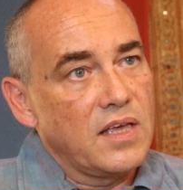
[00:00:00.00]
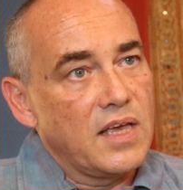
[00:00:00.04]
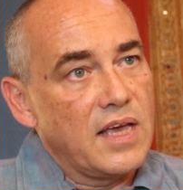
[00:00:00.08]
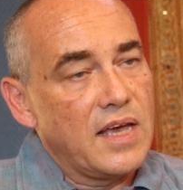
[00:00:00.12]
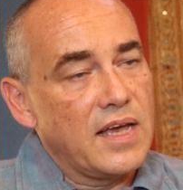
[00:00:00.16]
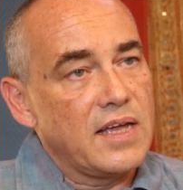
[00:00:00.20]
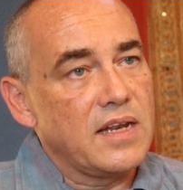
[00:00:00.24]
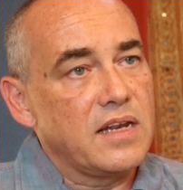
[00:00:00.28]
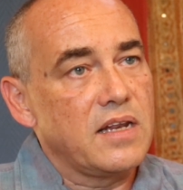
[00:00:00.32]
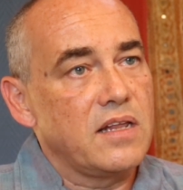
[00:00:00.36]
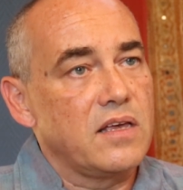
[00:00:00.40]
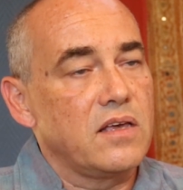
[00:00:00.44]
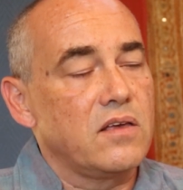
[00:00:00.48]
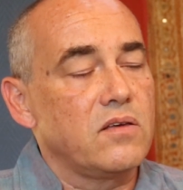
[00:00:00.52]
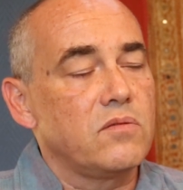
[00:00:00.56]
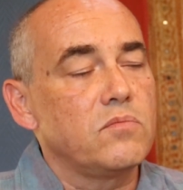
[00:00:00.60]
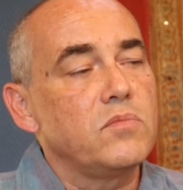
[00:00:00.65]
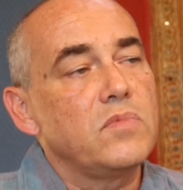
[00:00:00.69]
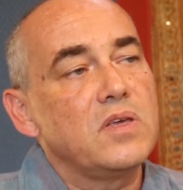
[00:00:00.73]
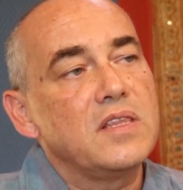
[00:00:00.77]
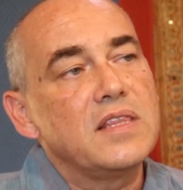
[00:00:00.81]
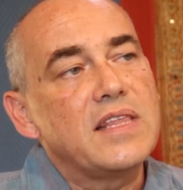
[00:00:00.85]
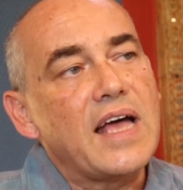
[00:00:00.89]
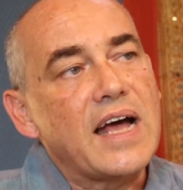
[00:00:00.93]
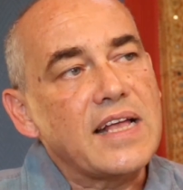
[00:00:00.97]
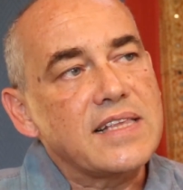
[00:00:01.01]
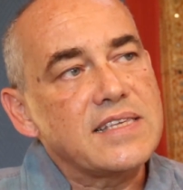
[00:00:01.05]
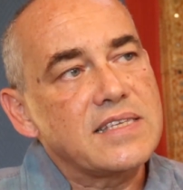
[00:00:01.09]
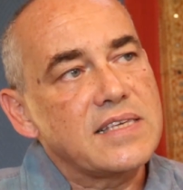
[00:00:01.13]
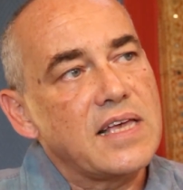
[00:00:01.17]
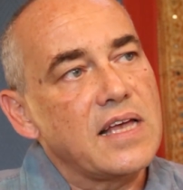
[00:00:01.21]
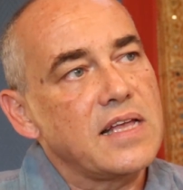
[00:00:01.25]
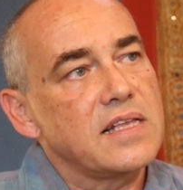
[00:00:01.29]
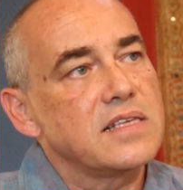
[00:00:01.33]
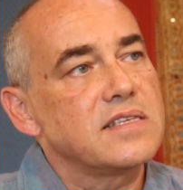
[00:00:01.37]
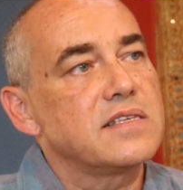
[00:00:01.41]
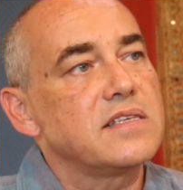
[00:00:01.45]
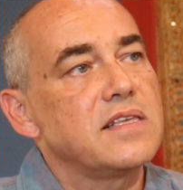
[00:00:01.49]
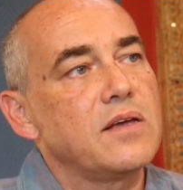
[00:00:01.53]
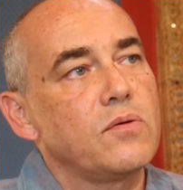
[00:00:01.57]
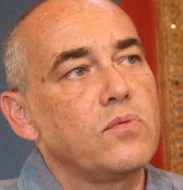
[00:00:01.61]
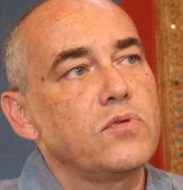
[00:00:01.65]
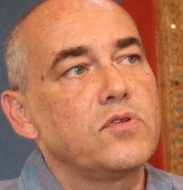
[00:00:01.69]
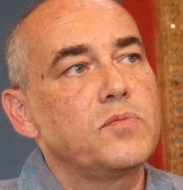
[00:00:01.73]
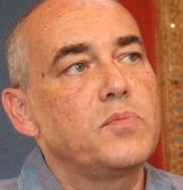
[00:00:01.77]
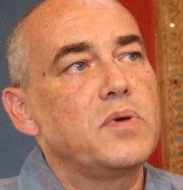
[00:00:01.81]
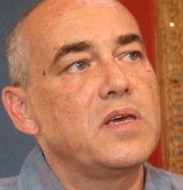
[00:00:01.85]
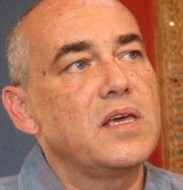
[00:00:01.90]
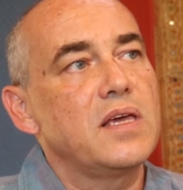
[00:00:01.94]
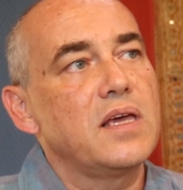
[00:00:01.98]
And in that sense, there
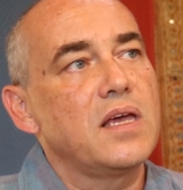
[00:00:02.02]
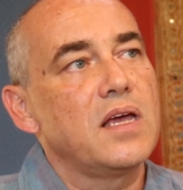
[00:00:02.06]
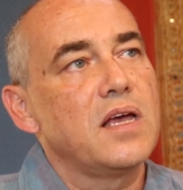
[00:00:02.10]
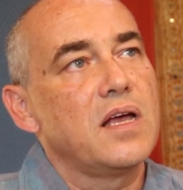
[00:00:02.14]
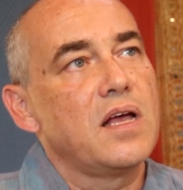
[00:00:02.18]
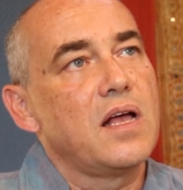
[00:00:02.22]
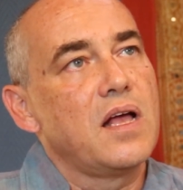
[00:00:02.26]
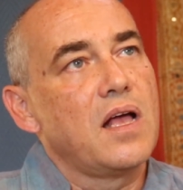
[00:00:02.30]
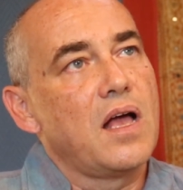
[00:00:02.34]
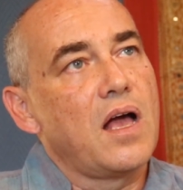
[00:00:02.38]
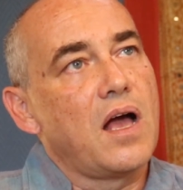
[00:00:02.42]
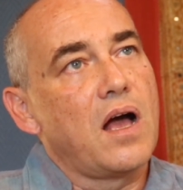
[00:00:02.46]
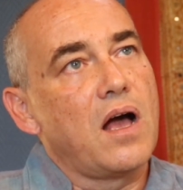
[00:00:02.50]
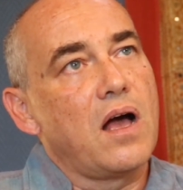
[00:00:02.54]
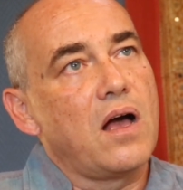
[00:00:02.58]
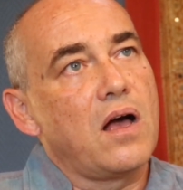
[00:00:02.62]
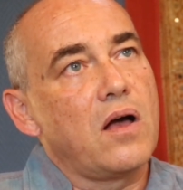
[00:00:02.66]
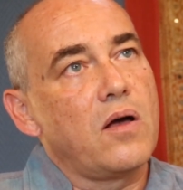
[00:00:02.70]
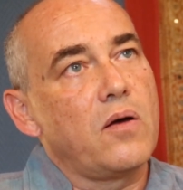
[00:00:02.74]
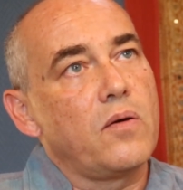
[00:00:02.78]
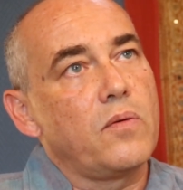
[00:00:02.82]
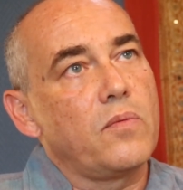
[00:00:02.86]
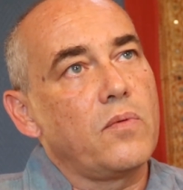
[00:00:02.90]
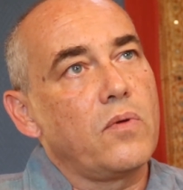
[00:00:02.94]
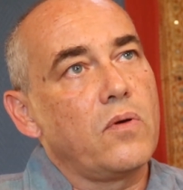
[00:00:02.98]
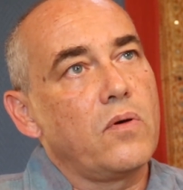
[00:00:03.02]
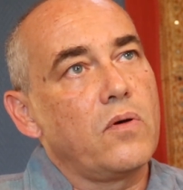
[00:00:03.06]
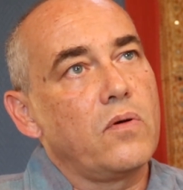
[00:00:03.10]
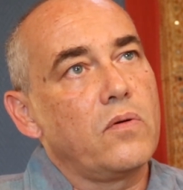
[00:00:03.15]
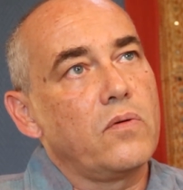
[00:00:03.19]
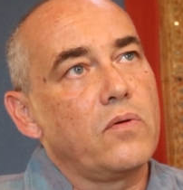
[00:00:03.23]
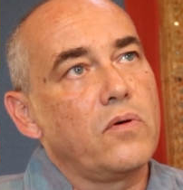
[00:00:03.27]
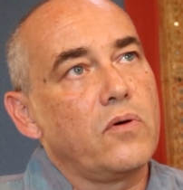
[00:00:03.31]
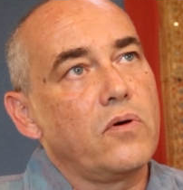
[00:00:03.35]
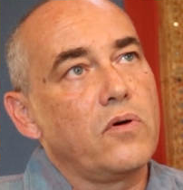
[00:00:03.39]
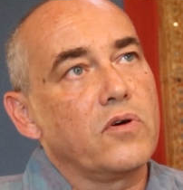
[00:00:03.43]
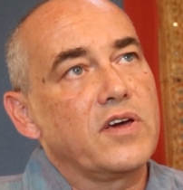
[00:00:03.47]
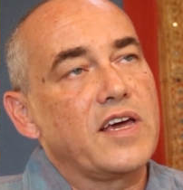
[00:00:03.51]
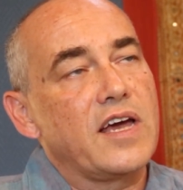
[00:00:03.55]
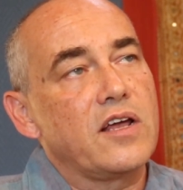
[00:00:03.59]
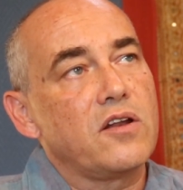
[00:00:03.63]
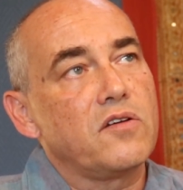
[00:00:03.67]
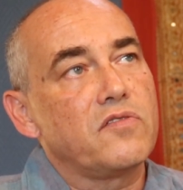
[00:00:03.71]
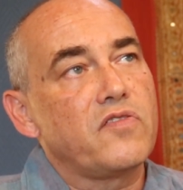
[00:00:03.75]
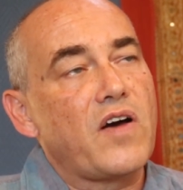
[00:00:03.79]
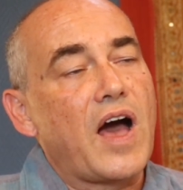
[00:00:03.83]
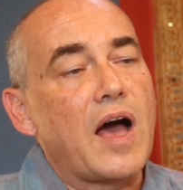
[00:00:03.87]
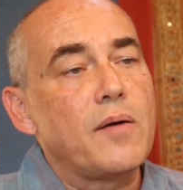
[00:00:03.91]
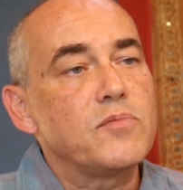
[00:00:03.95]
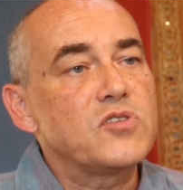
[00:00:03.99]
would be a kind
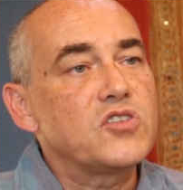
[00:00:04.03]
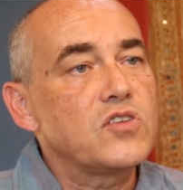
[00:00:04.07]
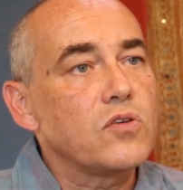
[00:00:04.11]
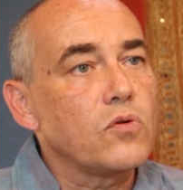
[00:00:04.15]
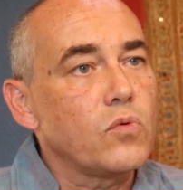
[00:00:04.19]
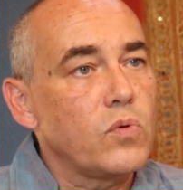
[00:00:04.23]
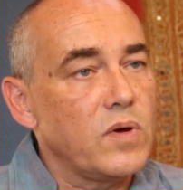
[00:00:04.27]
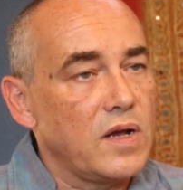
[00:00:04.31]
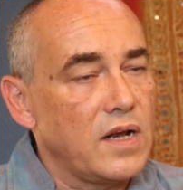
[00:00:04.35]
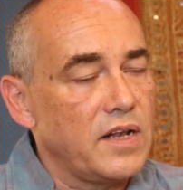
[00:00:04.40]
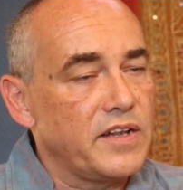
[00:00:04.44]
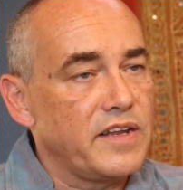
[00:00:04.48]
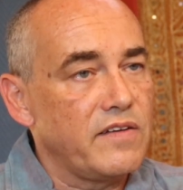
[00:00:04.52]
of hamster wheel